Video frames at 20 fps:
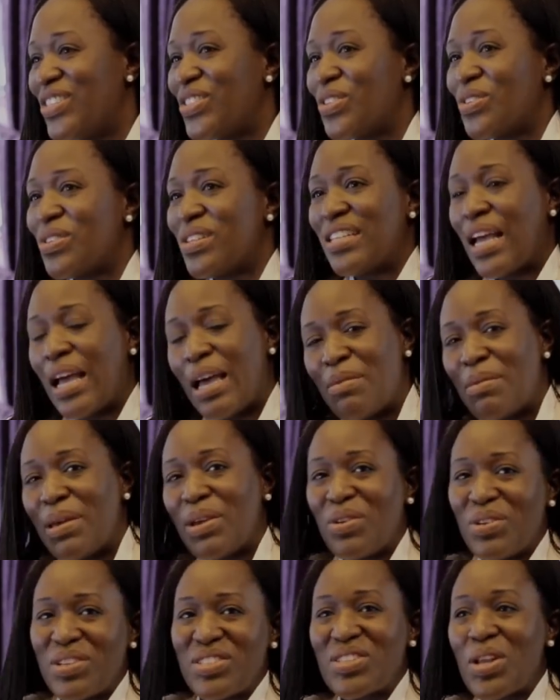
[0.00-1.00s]
so the
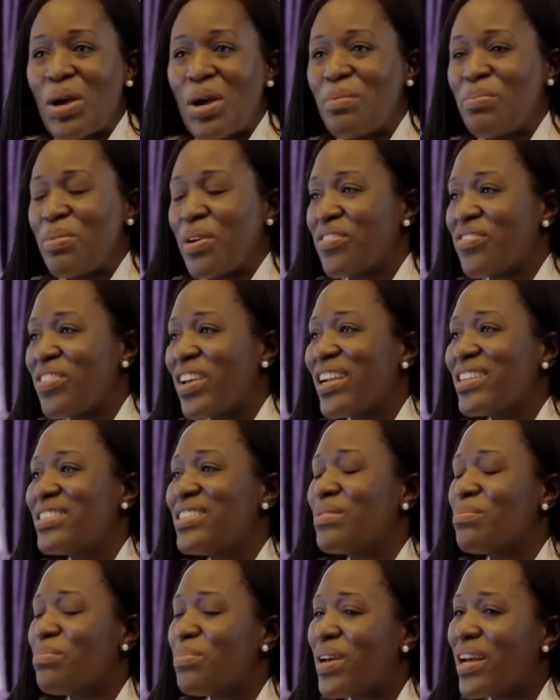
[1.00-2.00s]
timing was not
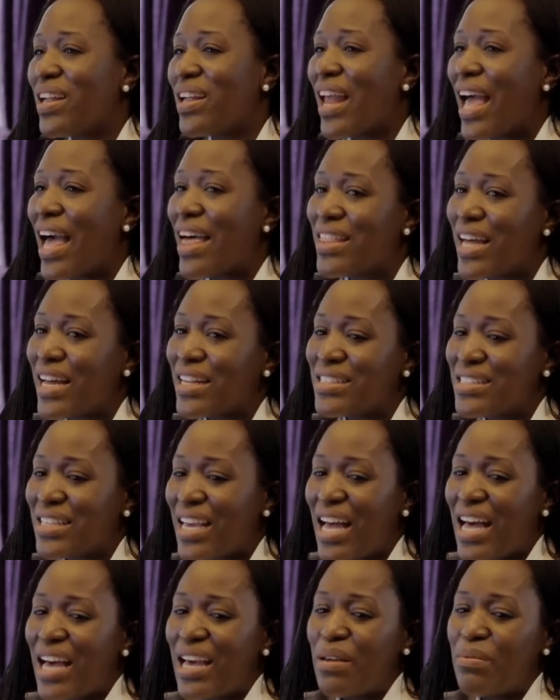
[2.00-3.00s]
perfect, but at that
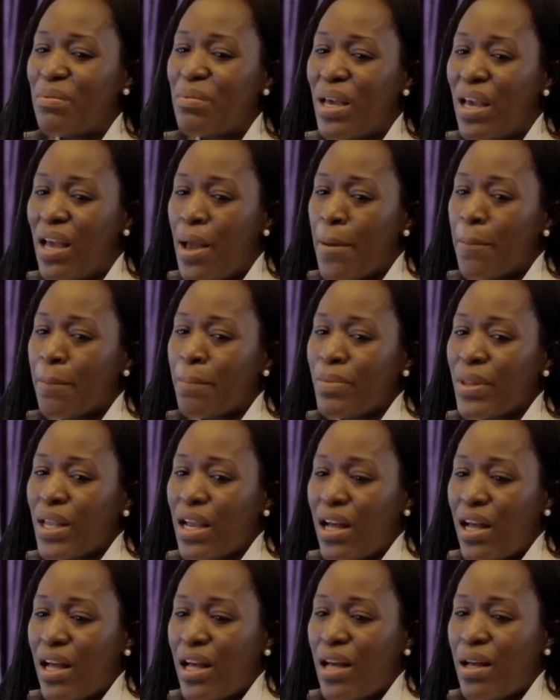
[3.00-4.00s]
time,
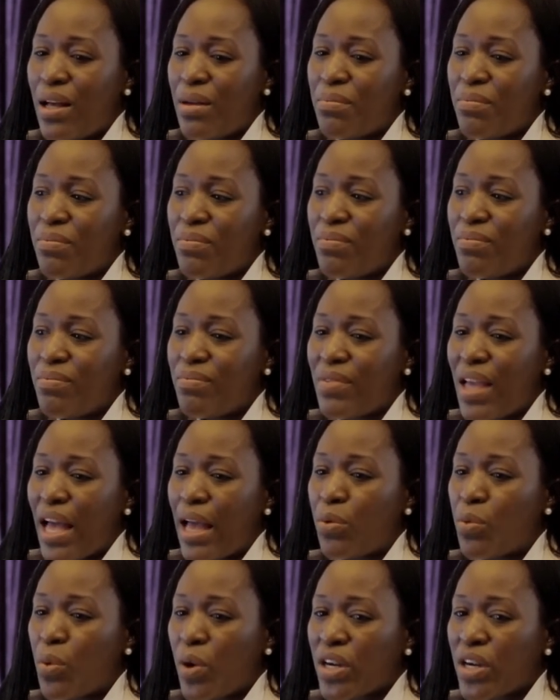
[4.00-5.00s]
um,
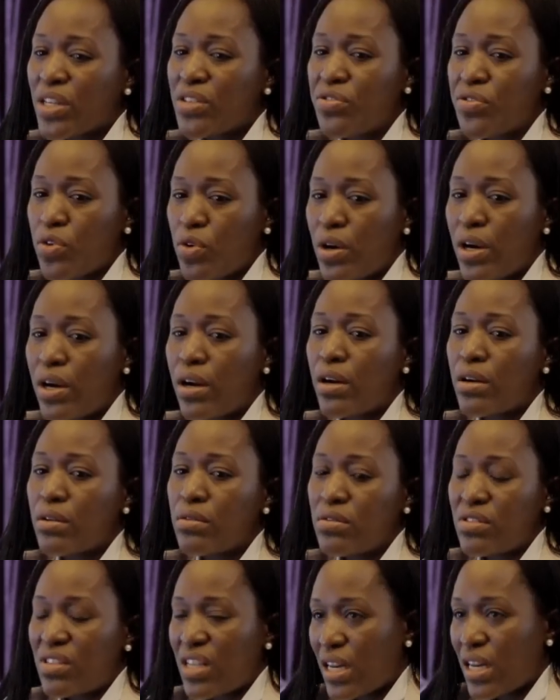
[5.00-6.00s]
I worked for
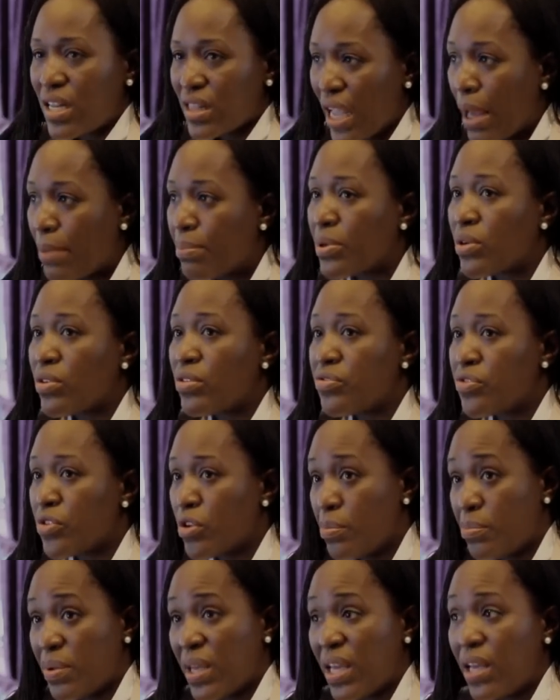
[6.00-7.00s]
Zenith Capital for
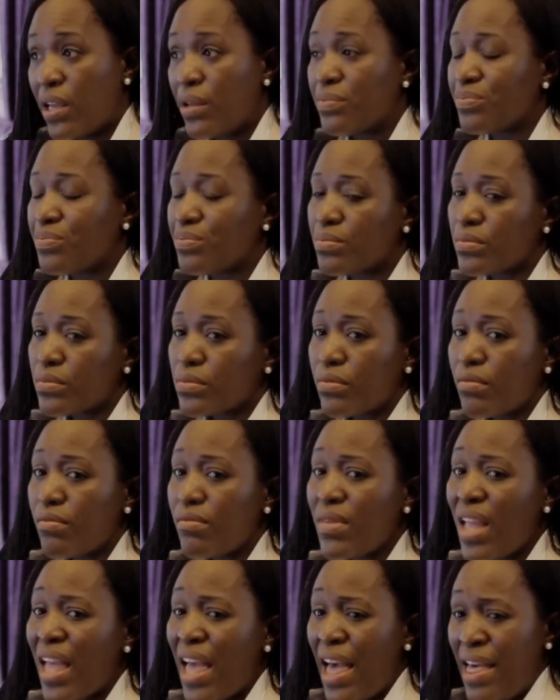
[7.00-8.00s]
a bit
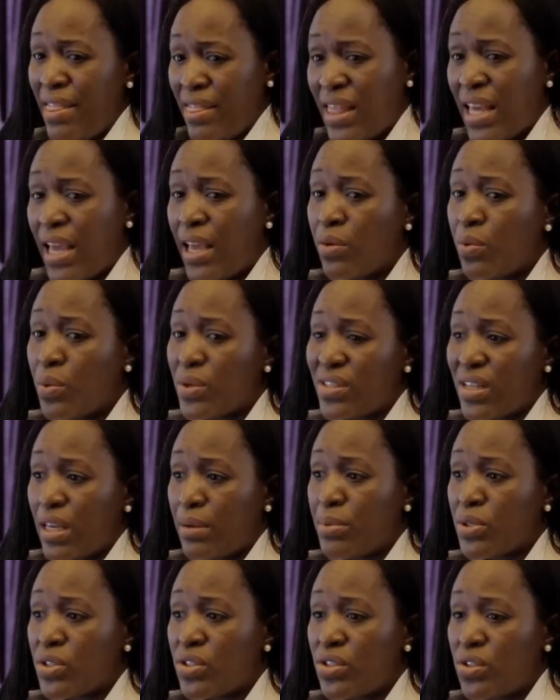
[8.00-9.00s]
and then was
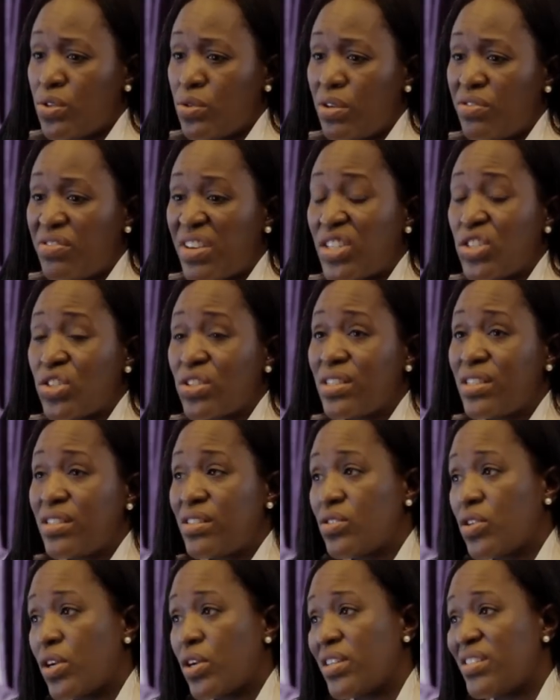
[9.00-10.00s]
able to eventually
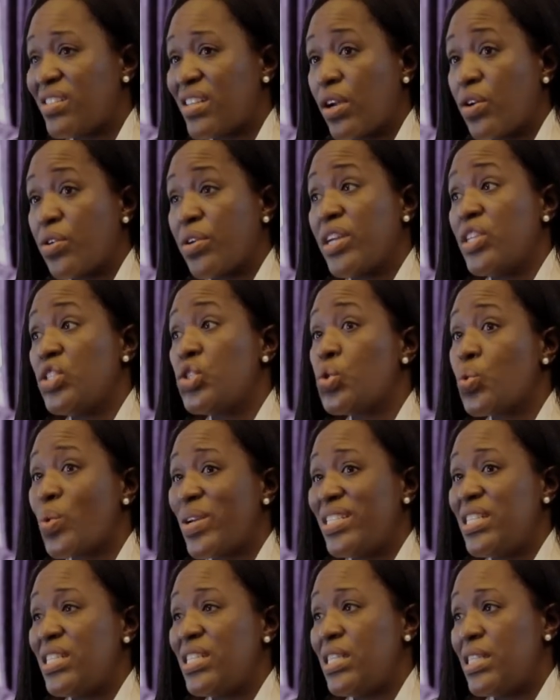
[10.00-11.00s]
start Sankore in
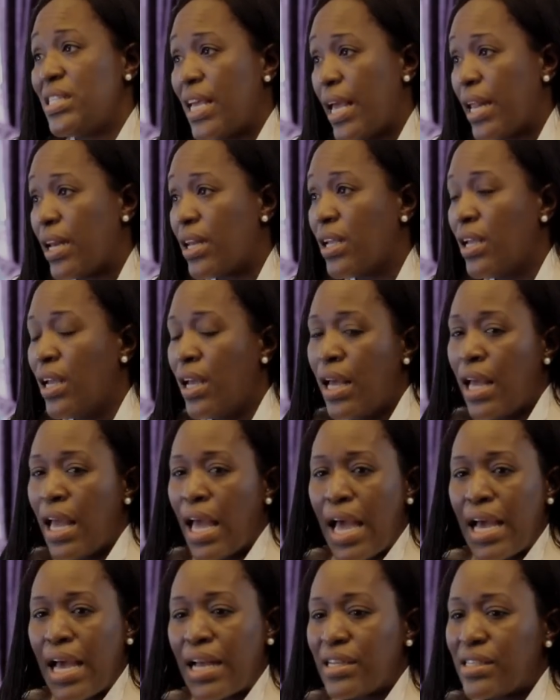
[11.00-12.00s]
2010.
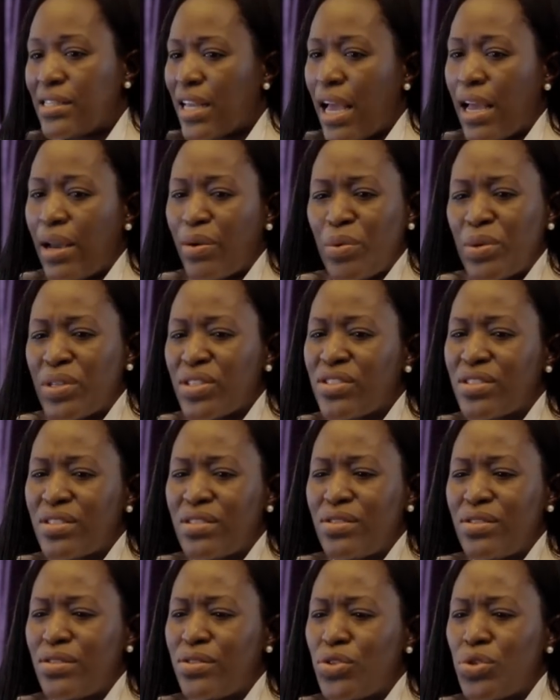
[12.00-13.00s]
And I
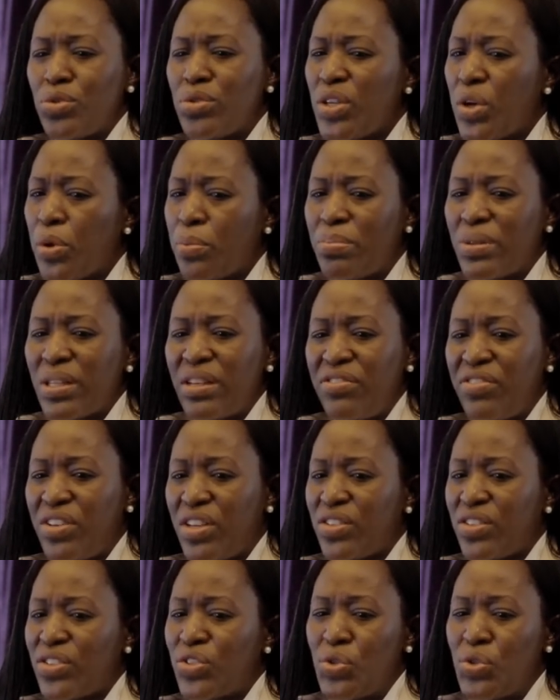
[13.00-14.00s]
was truly oblivious